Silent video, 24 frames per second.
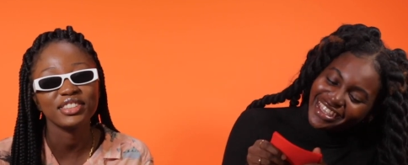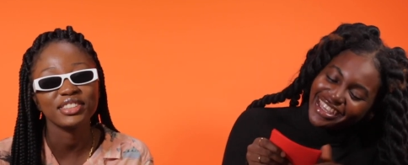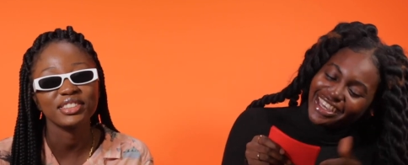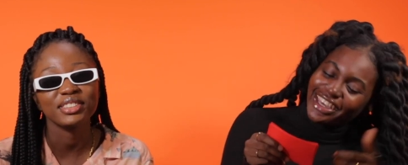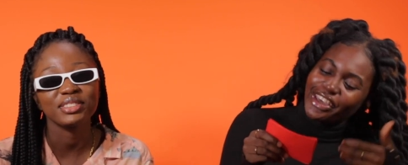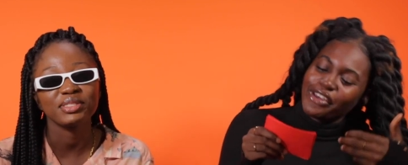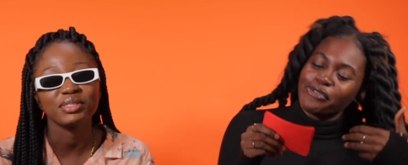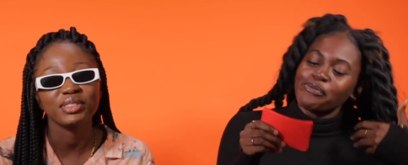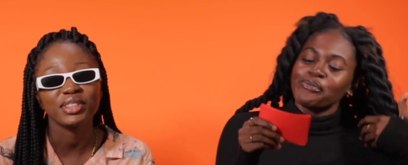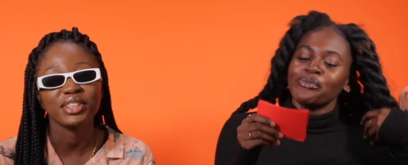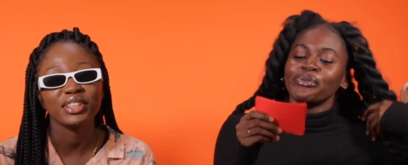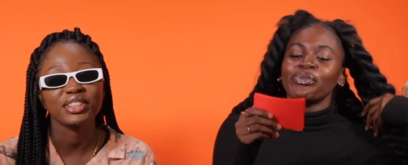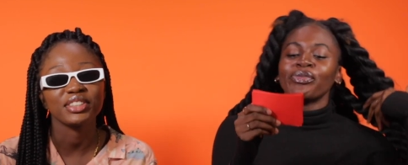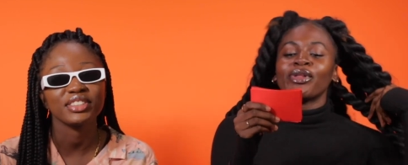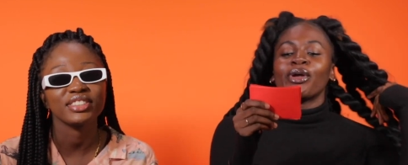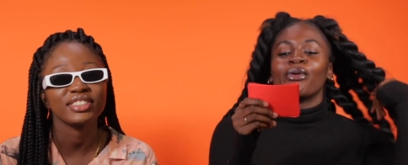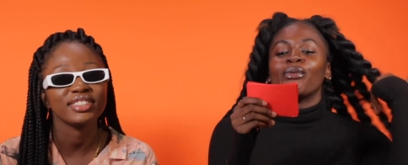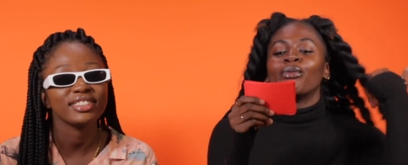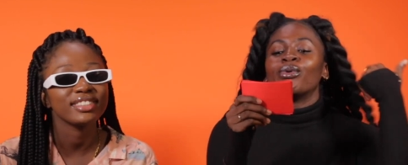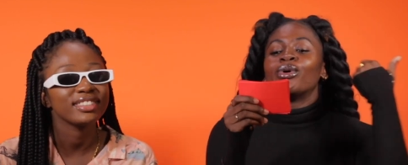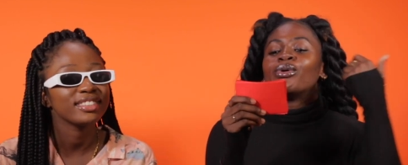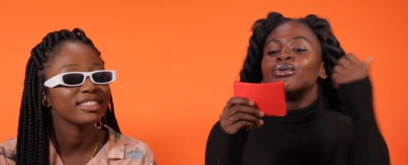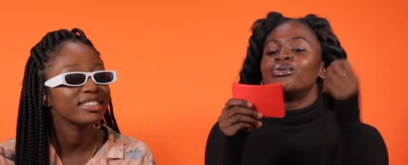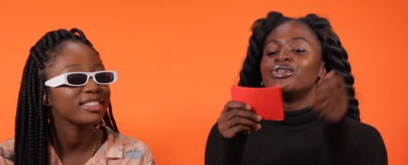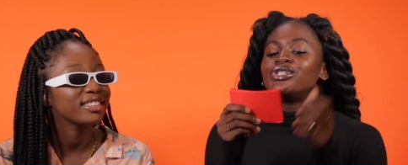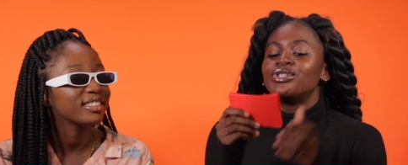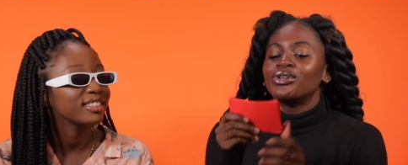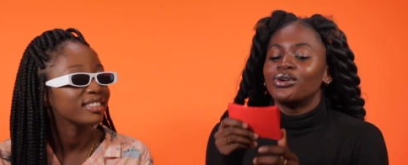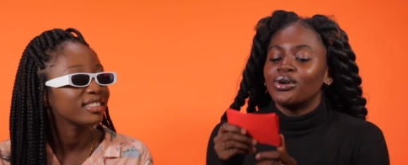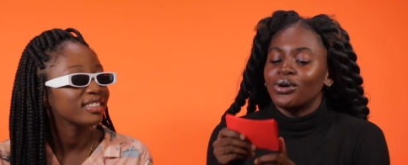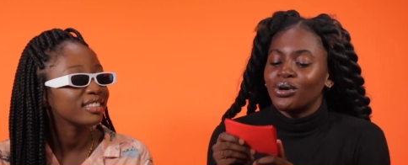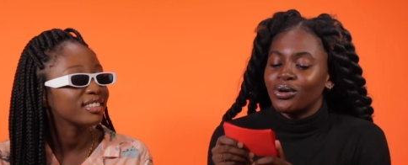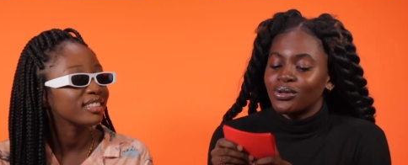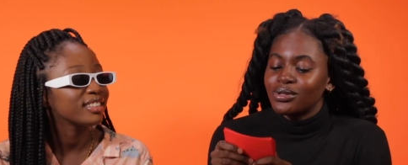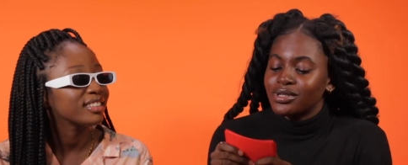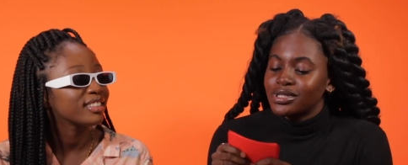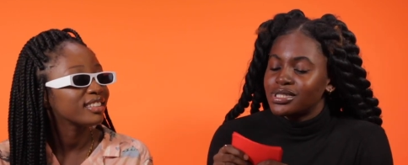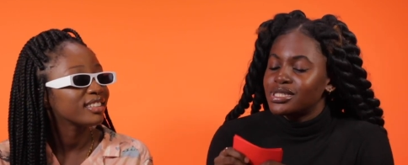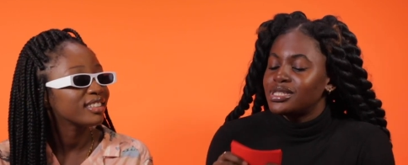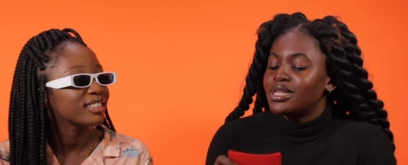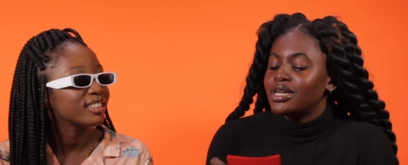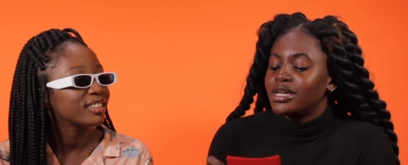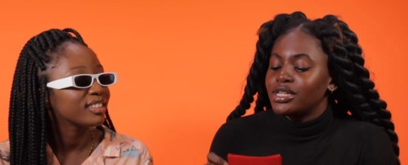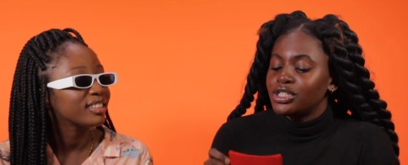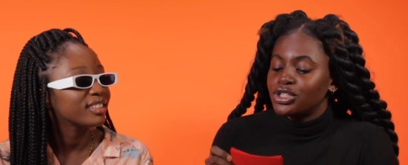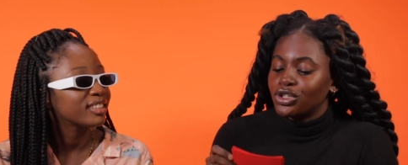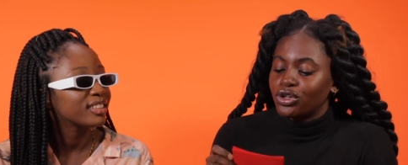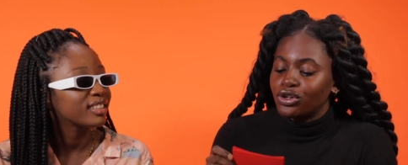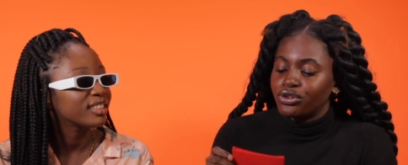Speaker 1: okay. What would you call the stage